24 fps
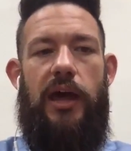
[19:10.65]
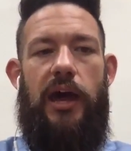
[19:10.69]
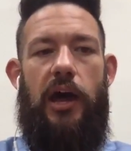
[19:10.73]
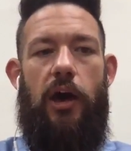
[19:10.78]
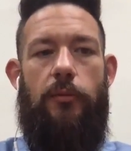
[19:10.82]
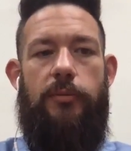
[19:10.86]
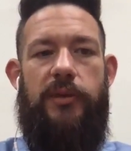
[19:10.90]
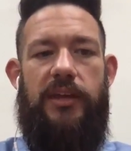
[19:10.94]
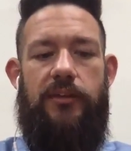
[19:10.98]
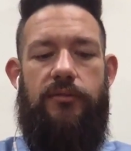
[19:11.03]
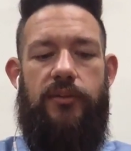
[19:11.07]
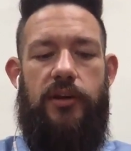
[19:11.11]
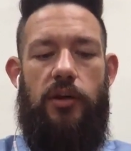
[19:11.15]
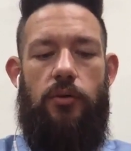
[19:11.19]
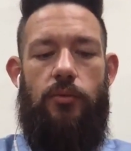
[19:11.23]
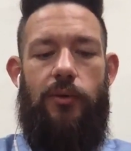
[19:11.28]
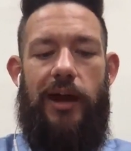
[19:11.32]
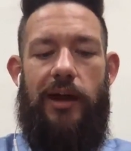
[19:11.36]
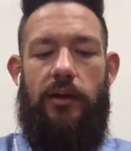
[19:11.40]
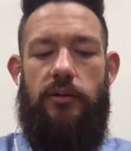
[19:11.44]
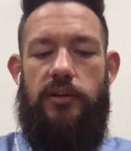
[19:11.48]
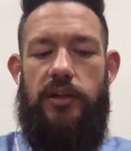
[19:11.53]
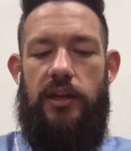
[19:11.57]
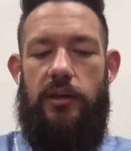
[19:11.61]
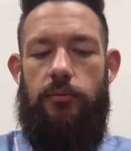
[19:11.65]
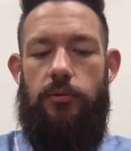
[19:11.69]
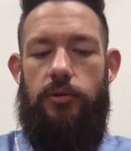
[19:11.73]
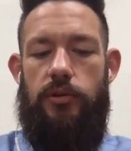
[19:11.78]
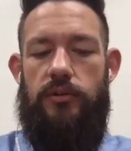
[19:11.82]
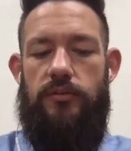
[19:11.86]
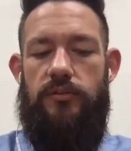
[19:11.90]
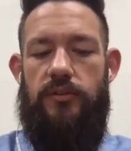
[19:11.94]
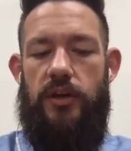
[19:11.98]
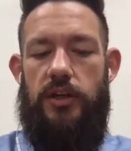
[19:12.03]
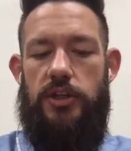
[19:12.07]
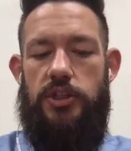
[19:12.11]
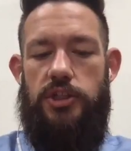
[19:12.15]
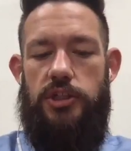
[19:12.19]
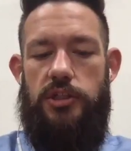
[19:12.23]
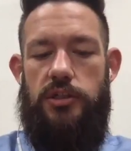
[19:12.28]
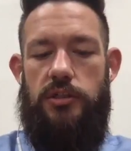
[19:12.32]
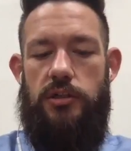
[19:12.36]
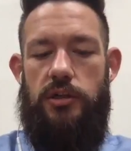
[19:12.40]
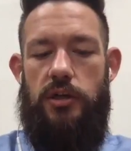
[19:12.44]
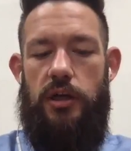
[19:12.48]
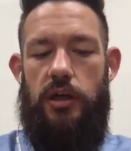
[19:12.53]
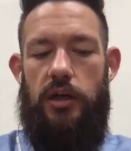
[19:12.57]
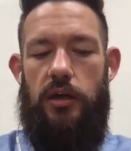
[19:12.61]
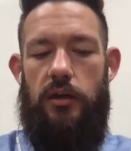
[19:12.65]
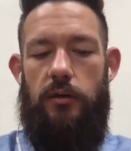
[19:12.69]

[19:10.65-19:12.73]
I'll be giving a roundtable discussion